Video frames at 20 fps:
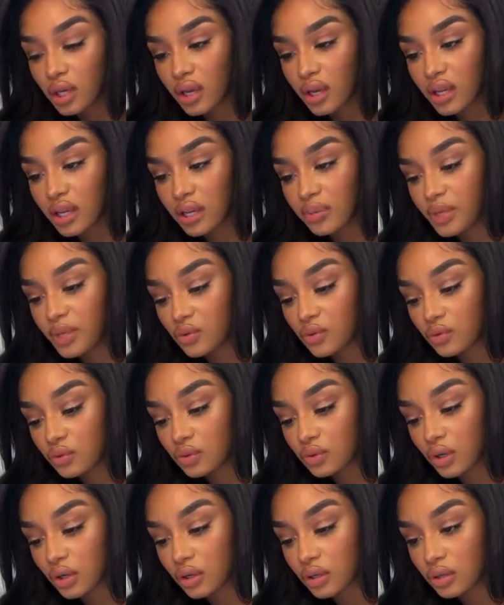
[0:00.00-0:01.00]
okay, let me
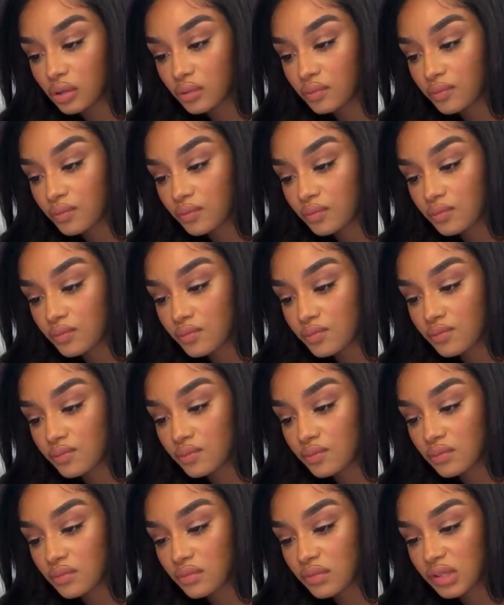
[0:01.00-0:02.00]
order.
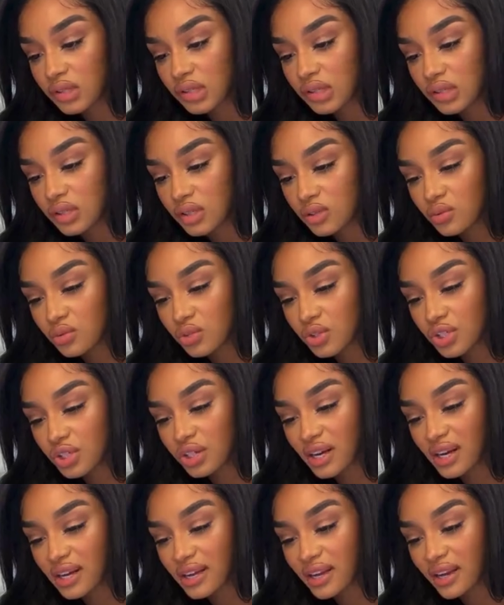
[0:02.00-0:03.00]
What should
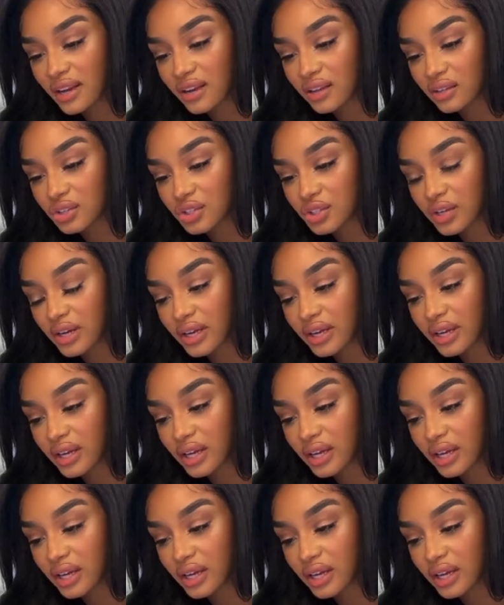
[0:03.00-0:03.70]
I get? Should I